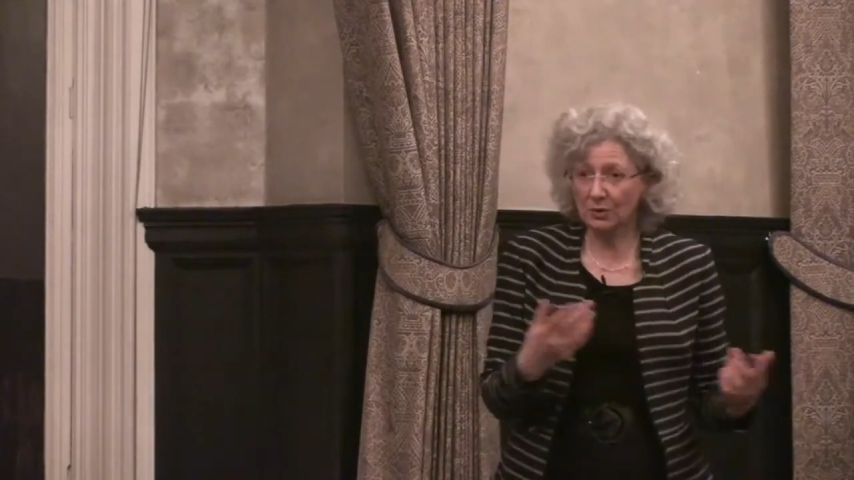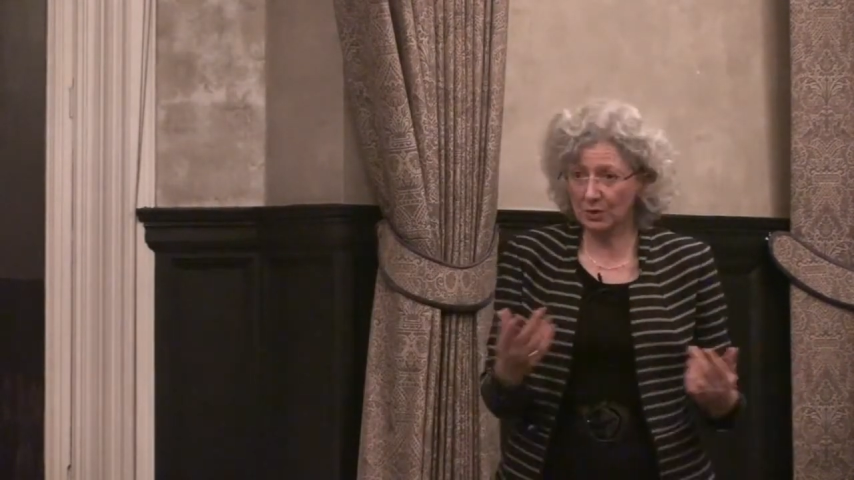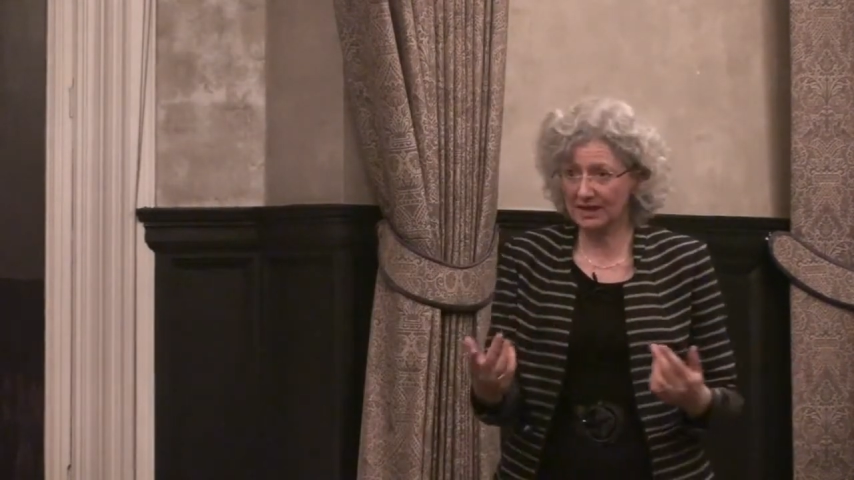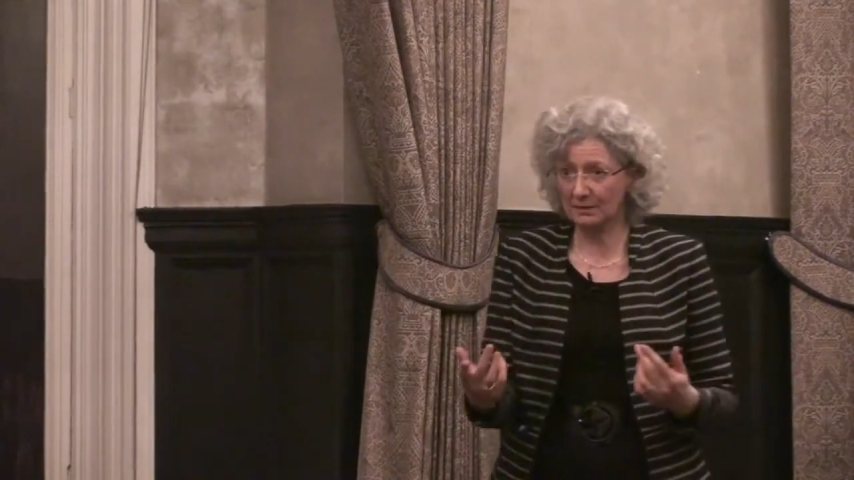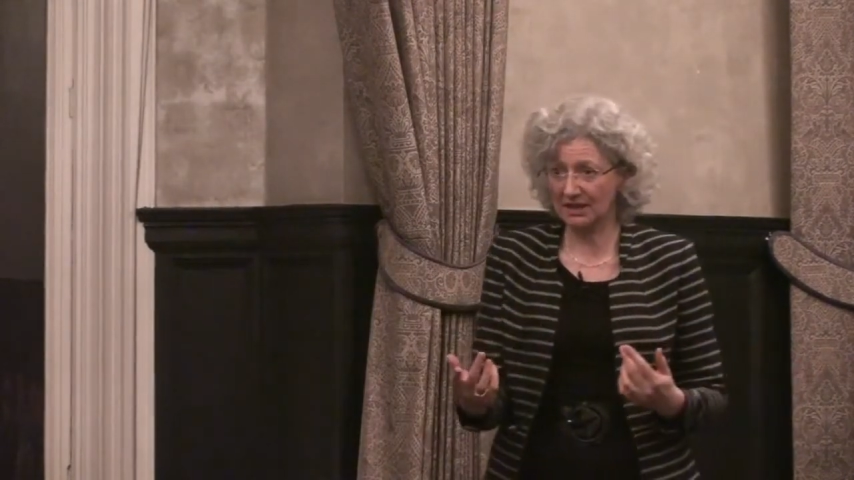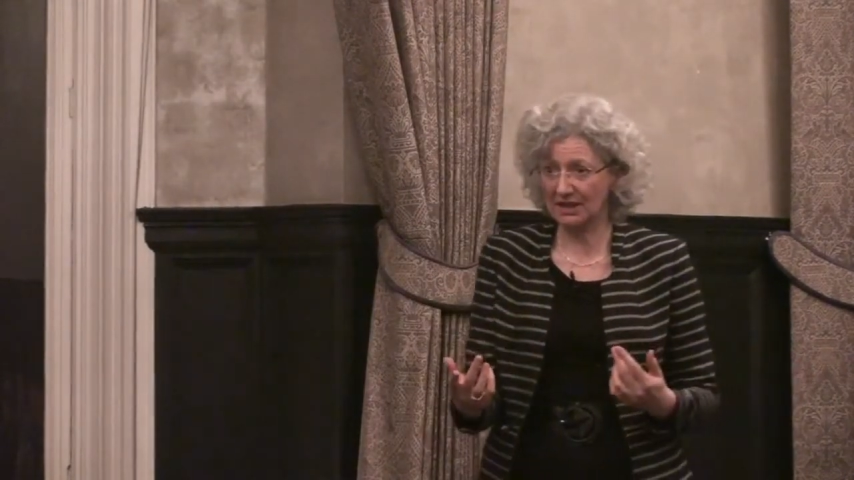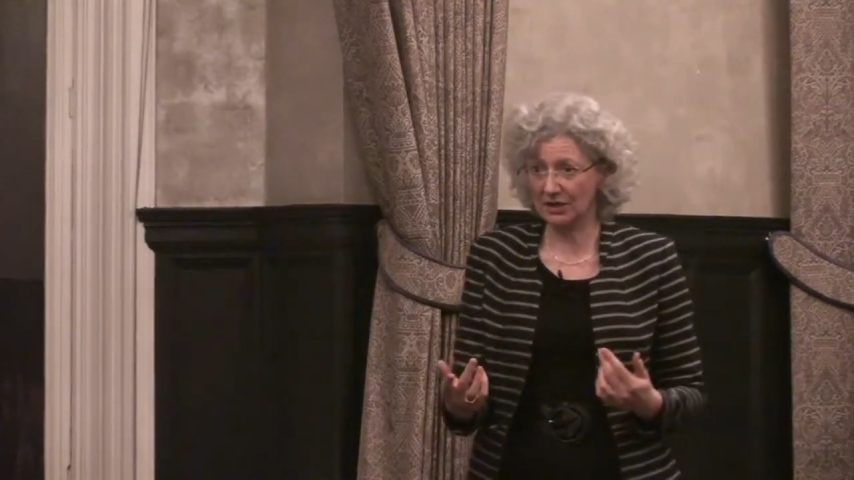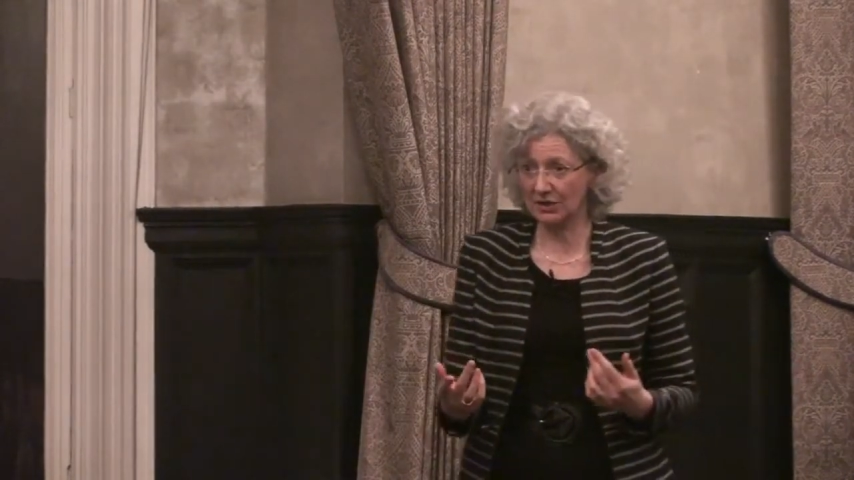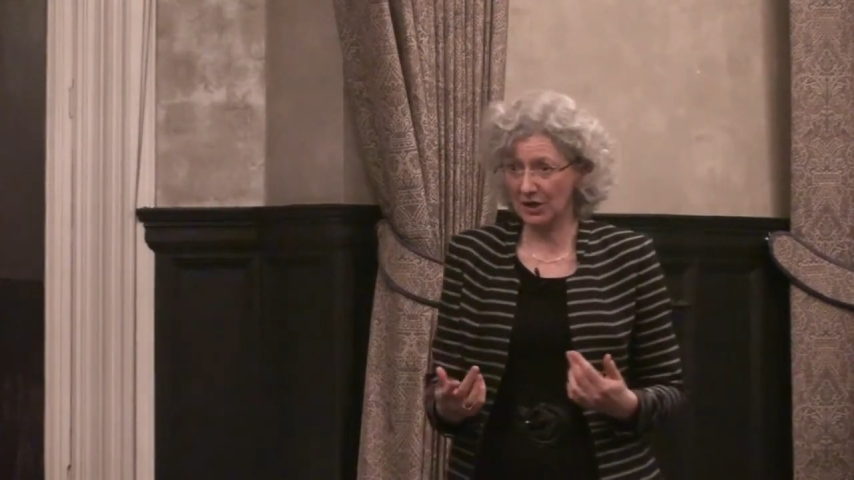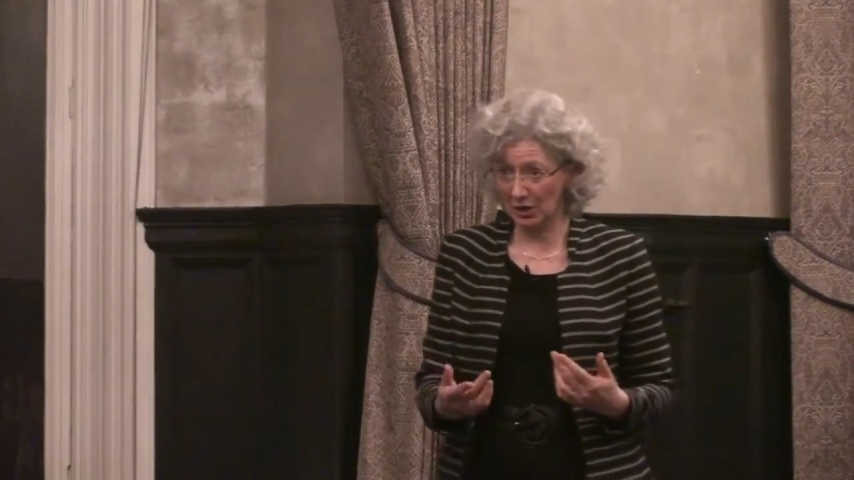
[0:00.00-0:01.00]
you or somebody
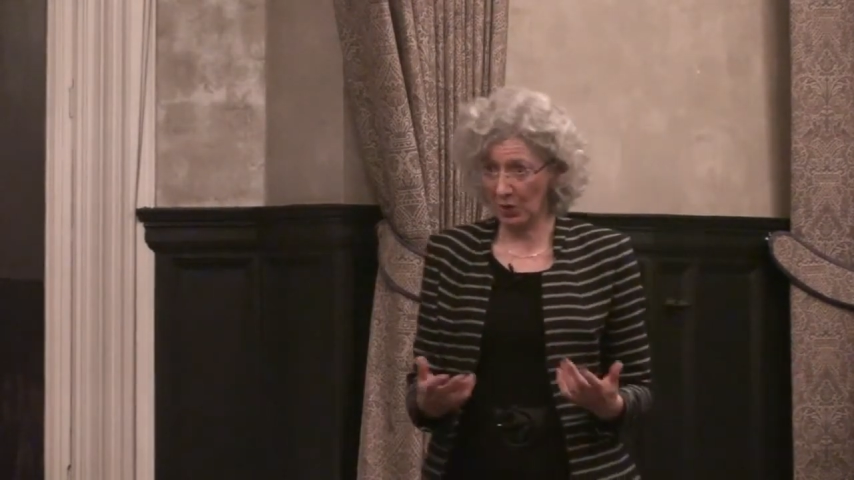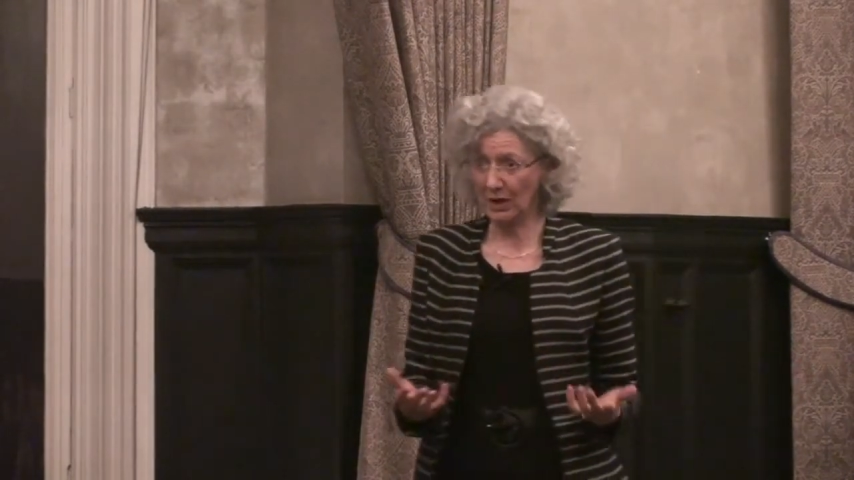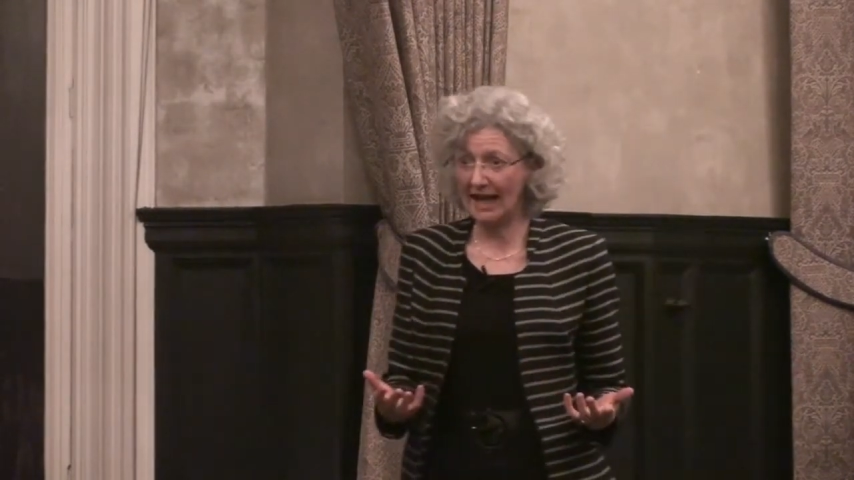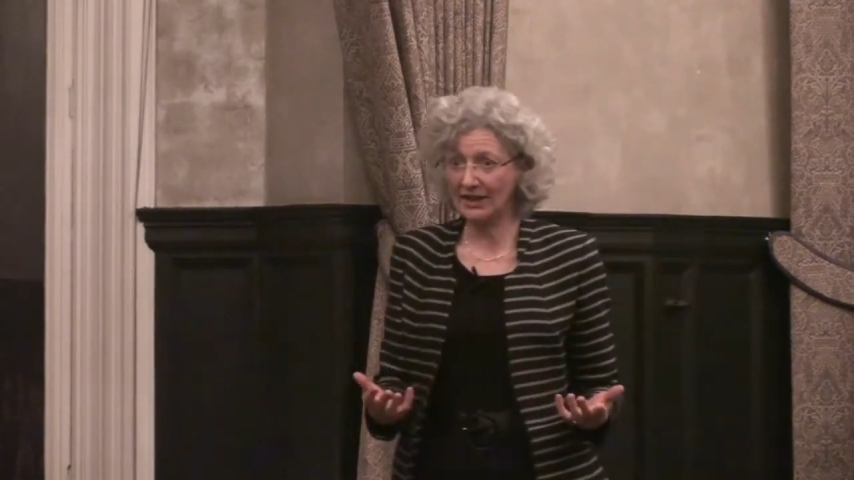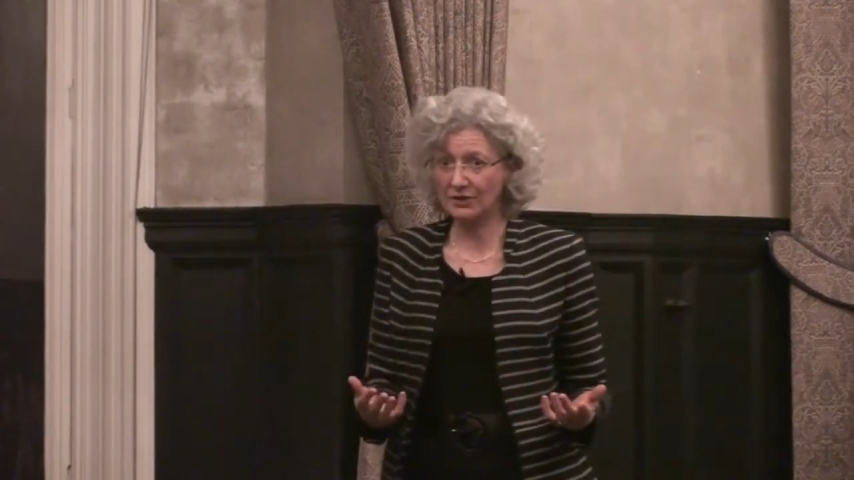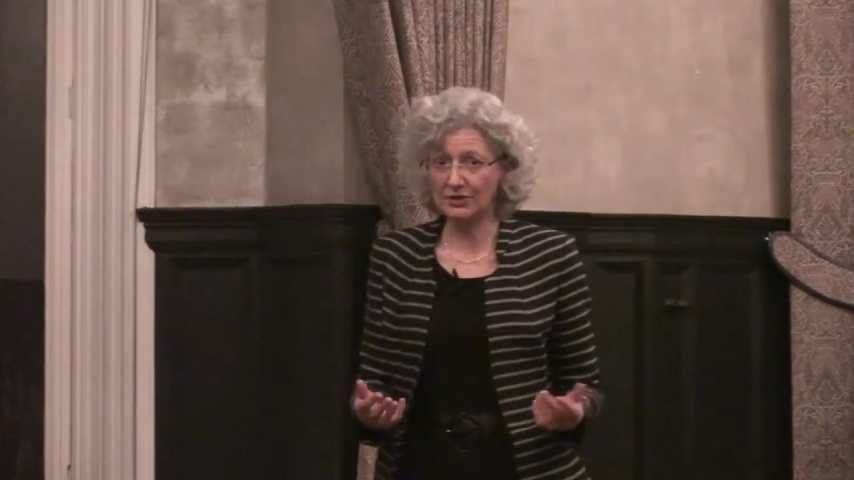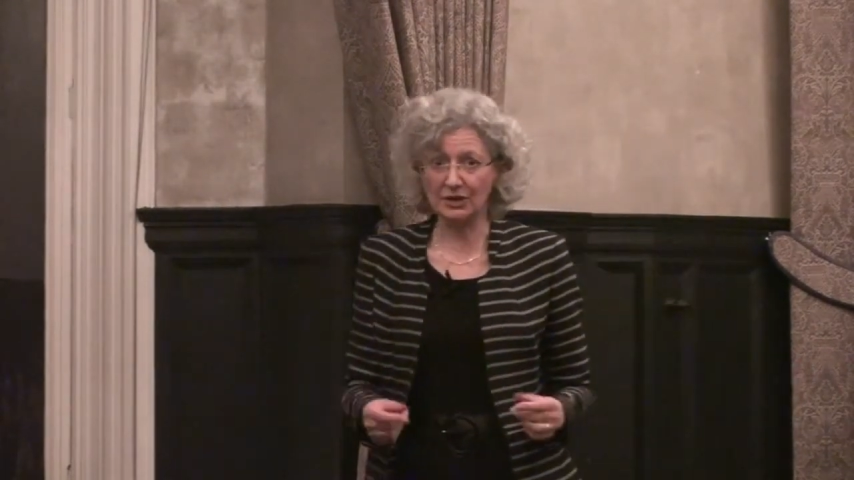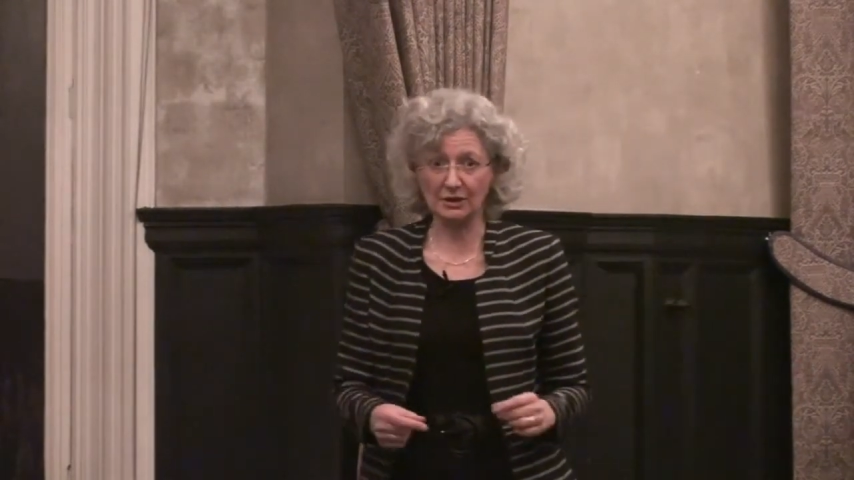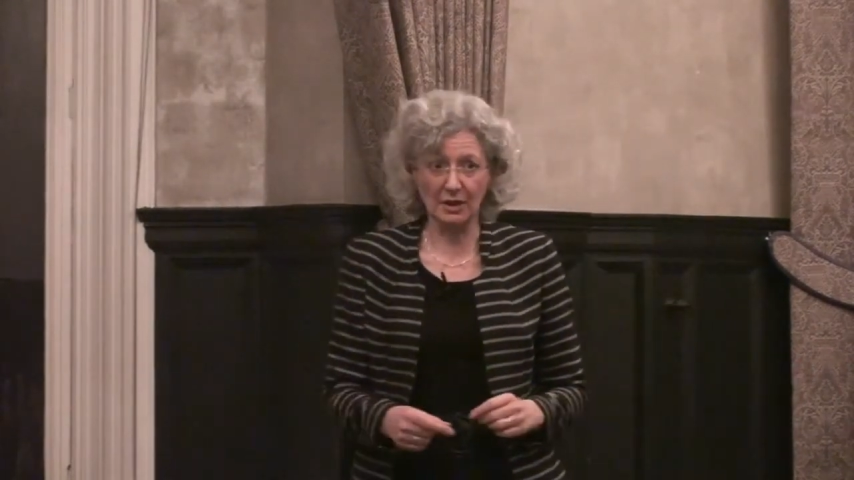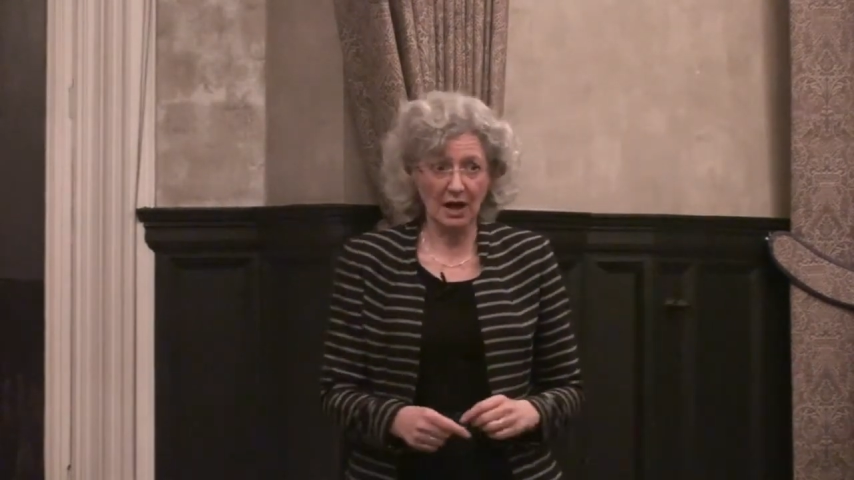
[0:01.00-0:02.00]
that you know, what can you
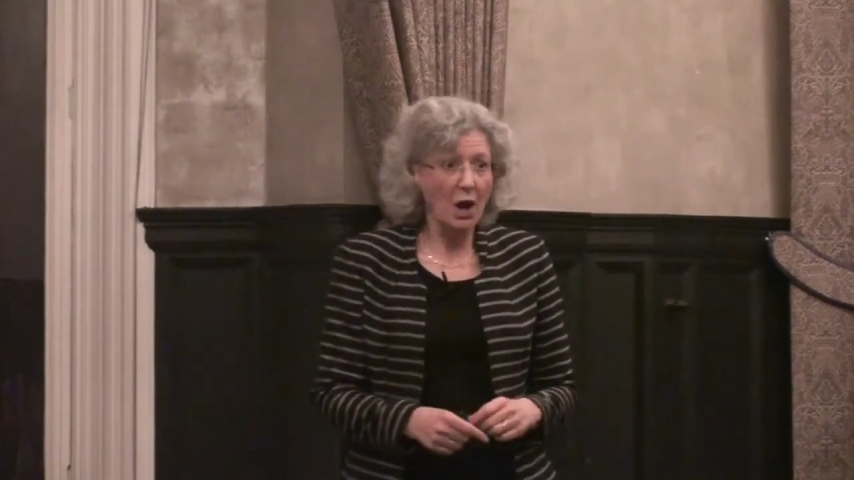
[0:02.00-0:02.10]
do?